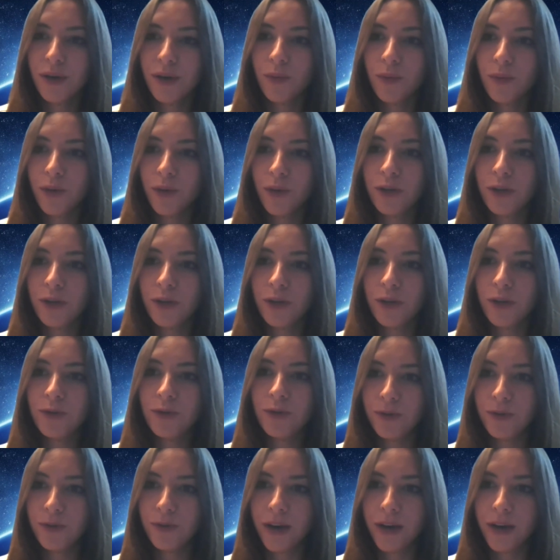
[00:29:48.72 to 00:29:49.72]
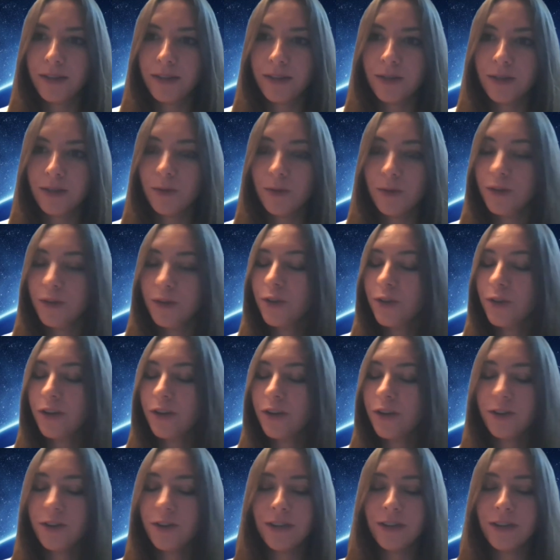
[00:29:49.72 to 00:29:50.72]
when you do that? So when
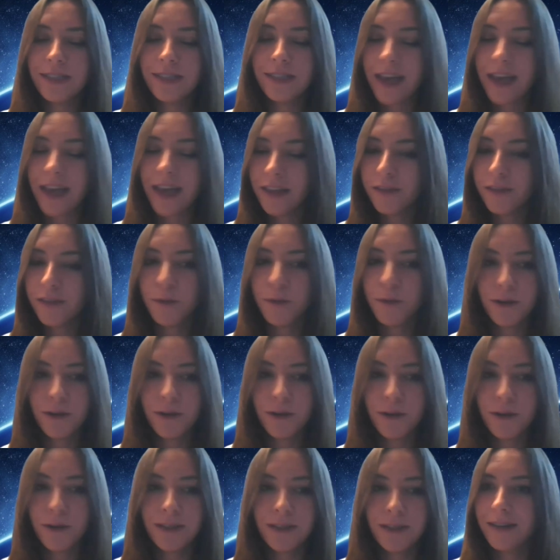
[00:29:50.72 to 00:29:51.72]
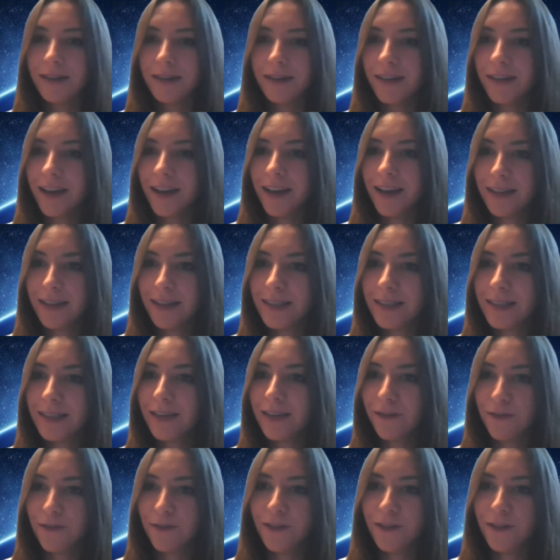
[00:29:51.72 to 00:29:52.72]
you're on your tenth person
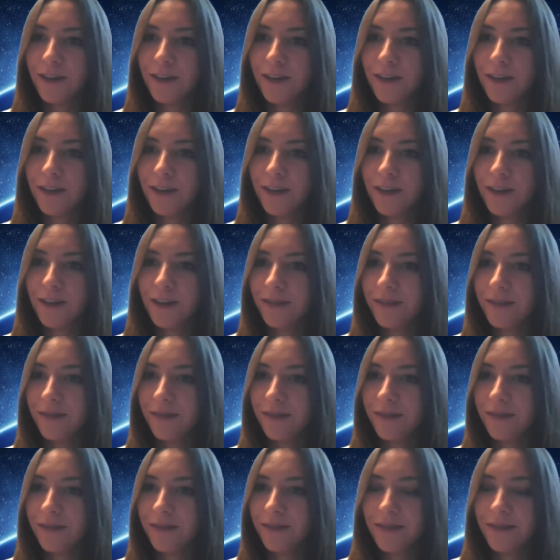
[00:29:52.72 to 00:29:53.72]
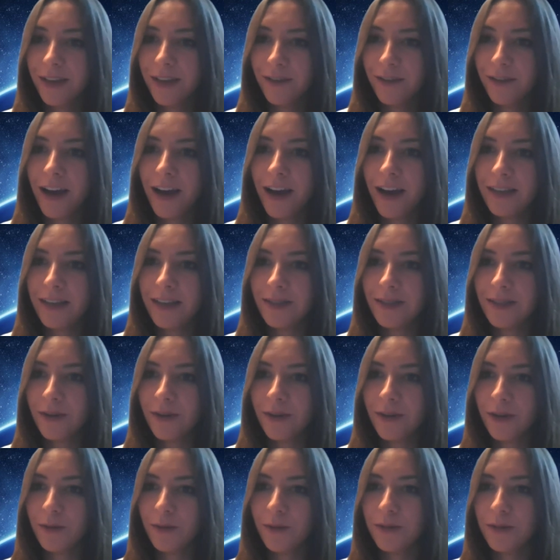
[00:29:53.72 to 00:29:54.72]
asking for
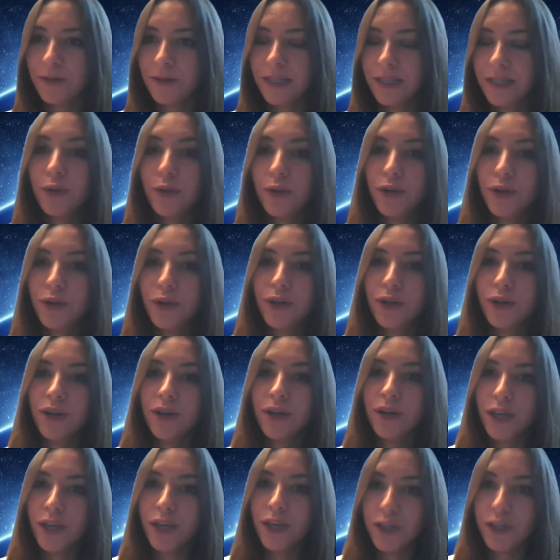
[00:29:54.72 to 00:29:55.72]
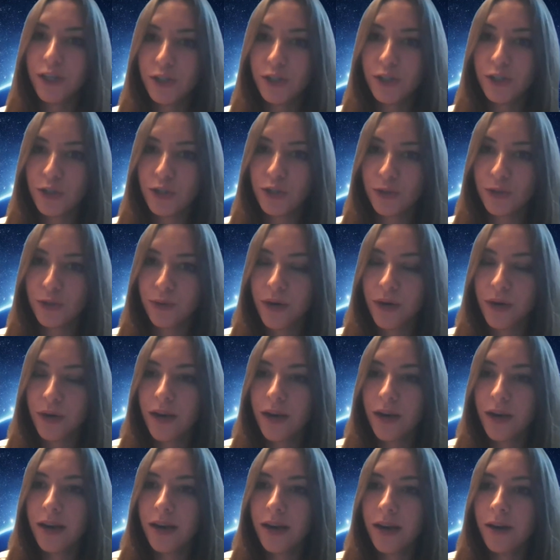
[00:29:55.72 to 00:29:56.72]
advice on a particular
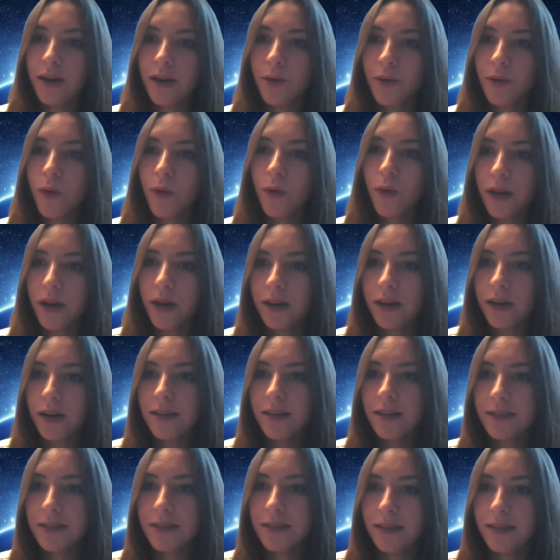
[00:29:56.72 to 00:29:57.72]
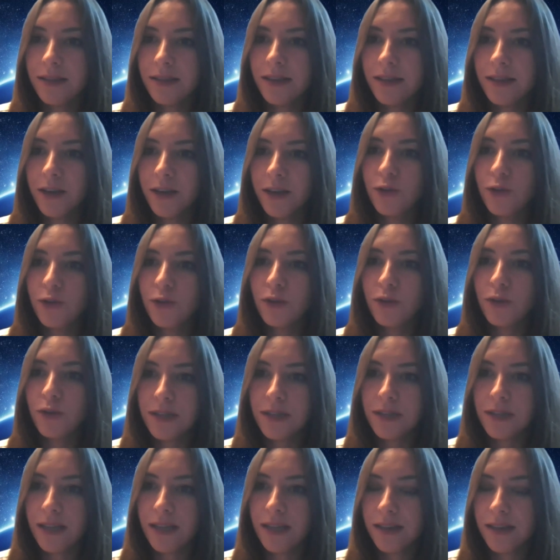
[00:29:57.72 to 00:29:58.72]
issue, what is it that
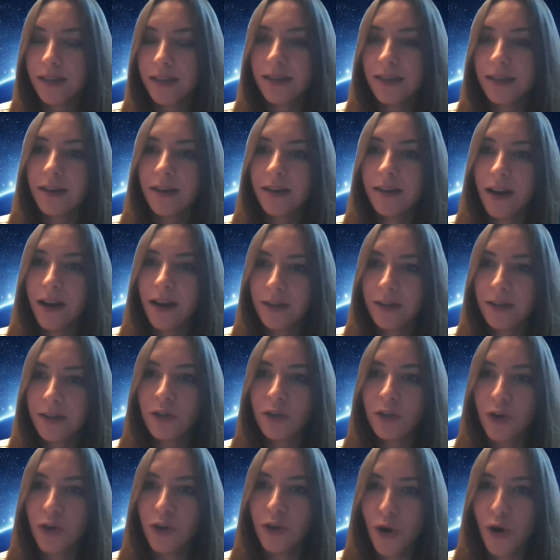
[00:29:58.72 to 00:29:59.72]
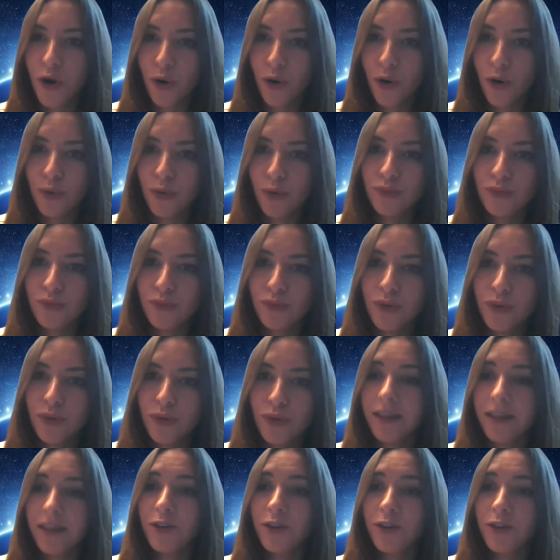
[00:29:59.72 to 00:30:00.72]
you're pretending not to know?
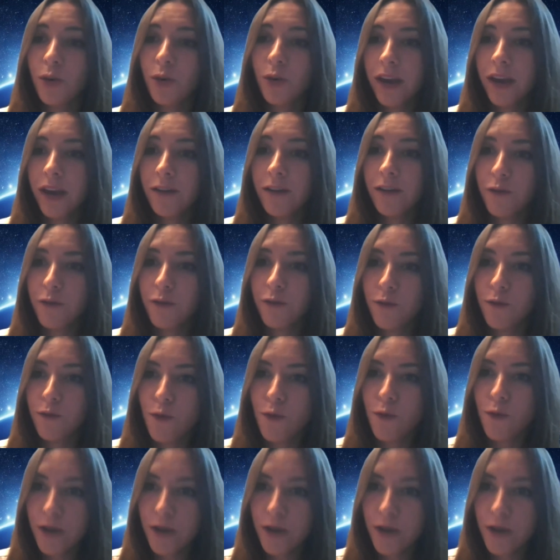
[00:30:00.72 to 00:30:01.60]
And your way of